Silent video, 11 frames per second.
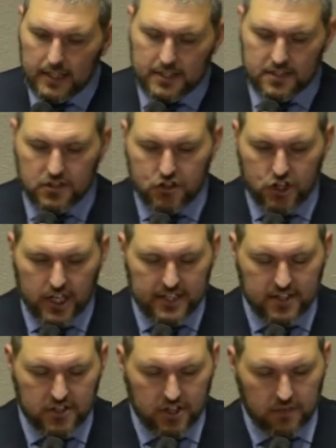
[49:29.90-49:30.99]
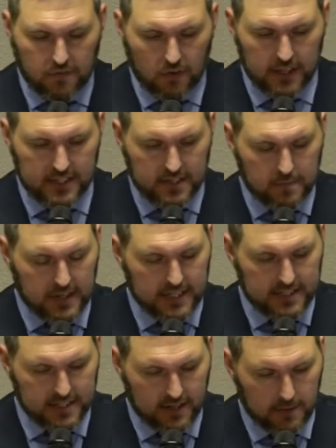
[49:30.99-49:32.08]
This is Jesus confronting some
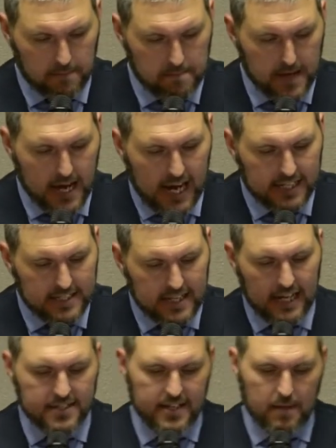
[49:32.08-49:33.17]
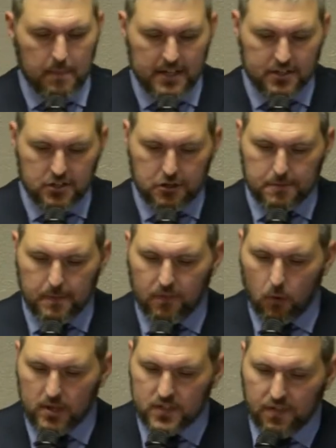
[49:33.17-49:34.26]
things here. And, and sent messengers
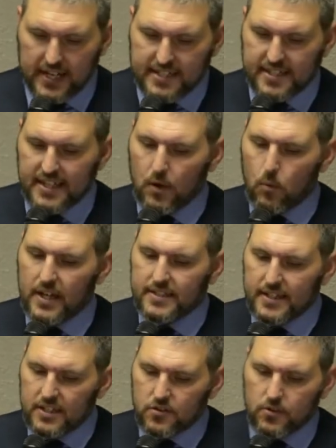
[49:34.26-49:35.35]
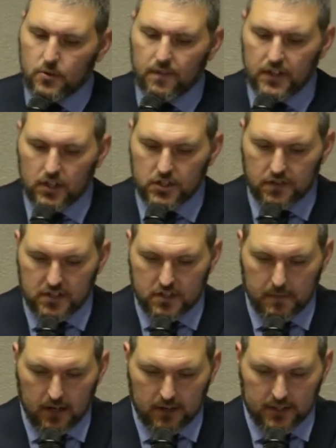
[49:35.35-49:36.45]
before his face, and they went and entered into a village of the
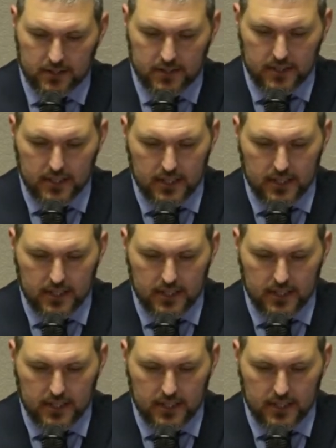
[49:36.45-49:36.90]
Samaritans